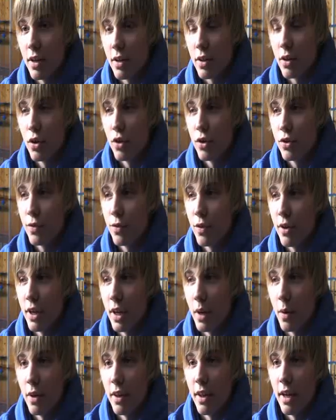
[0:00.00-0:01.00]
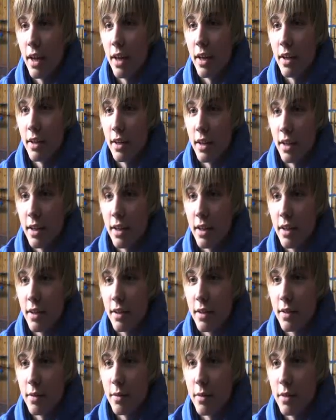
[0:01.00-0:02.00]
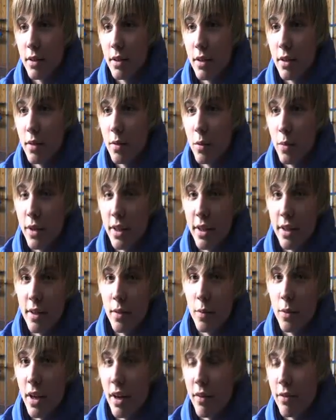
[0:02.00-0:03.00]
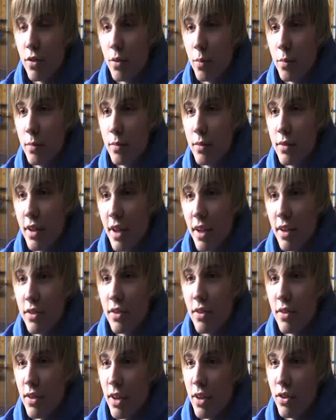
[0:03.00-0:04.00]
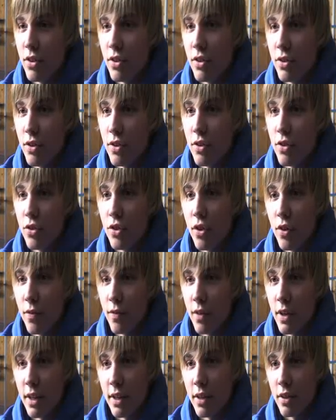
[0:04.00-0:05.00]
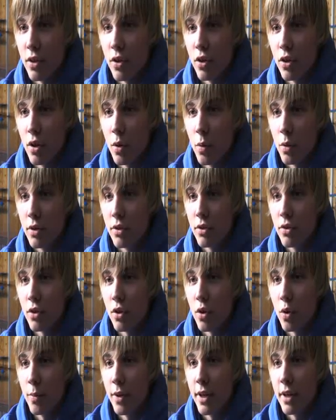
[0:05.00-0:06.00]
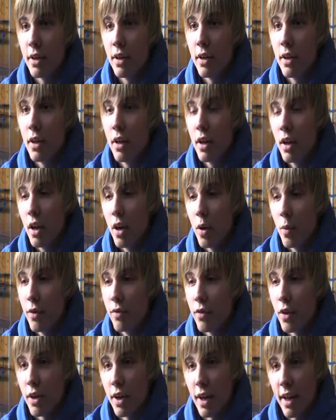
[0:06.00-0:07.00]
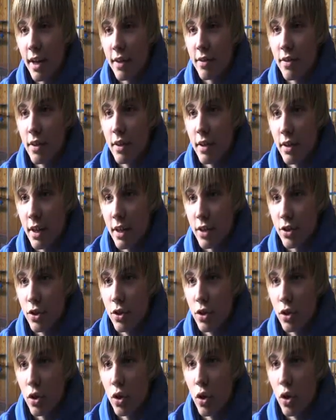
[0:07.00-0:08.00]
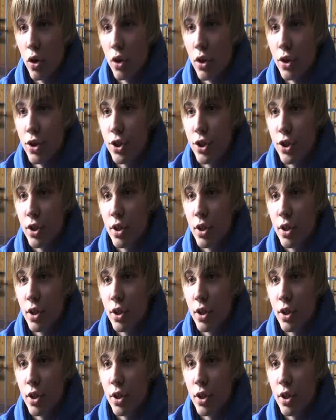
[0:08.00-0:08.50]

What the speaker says: coach for an hour there. We have some taster sessions and stuff for the younger ones to come in. We've got an ex-international coach,